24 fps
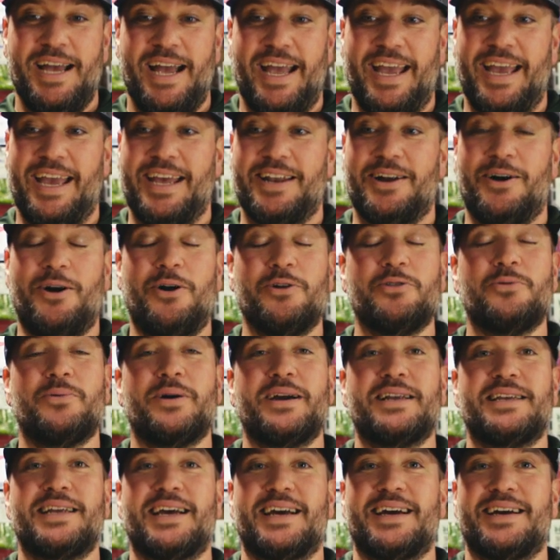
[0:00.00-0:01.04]
and all the
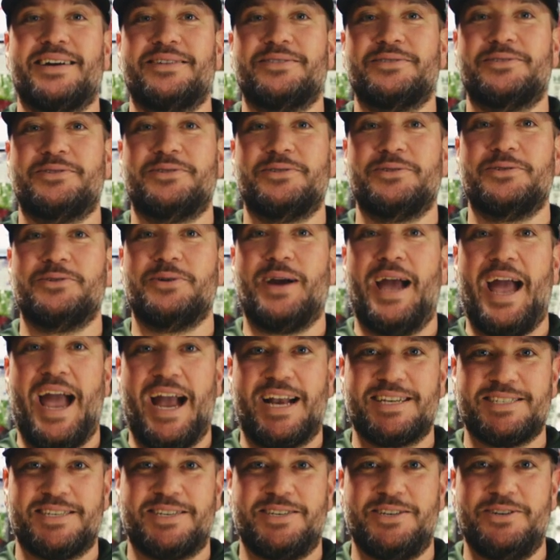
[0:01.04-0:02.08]
way down to
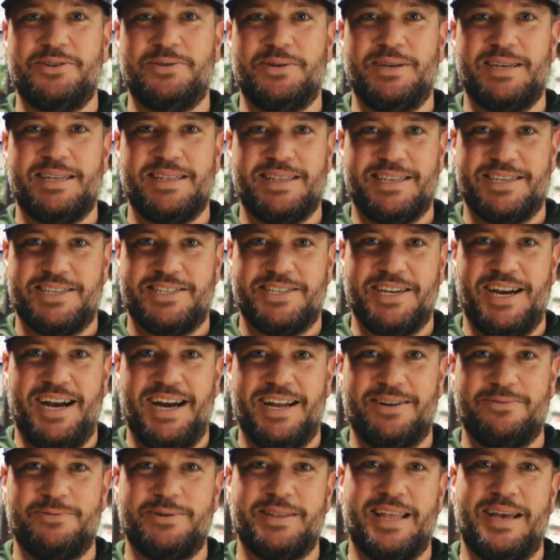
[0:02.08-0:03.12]
executing the
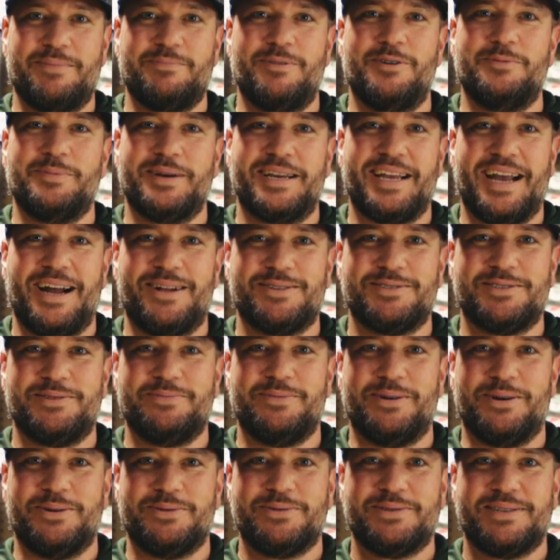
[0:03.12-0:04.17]
shot when that moment counts the
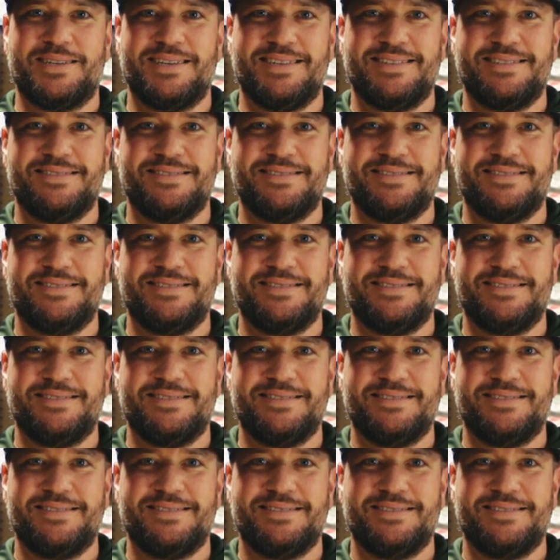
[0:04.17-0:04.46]
most.